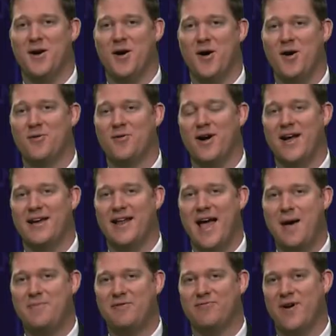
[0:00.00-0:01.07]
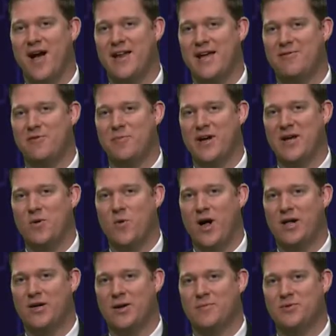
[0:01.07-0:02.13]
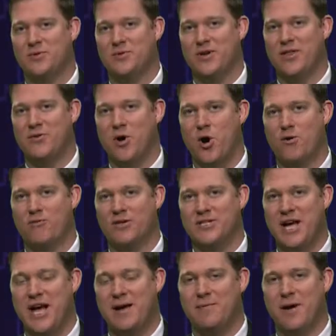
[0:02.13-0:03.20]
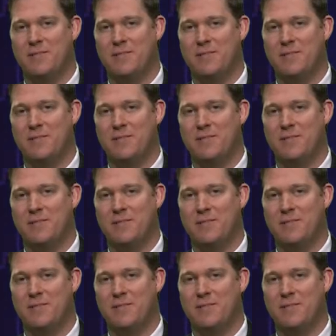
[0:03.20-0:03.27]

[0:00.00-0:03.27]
All right, happy Friday, everybody. Welcome to another Overtime.